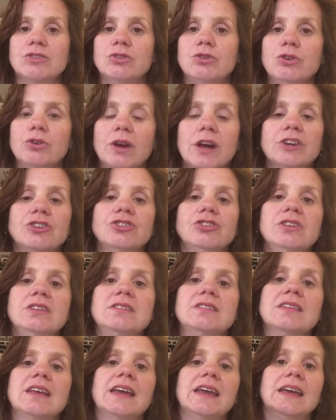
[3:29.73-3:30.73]
So you're actually
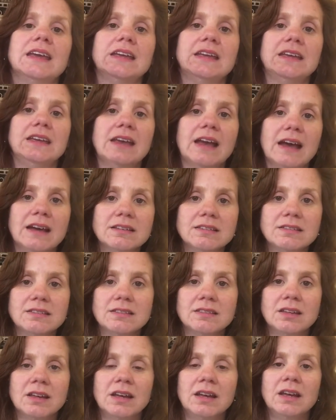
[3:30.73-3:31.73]
saying
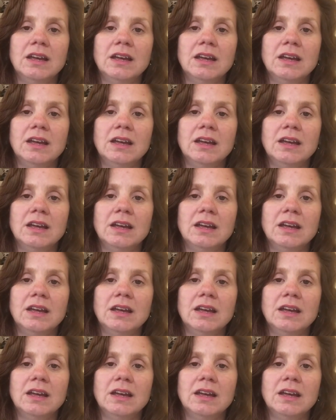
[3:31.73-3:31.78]
yes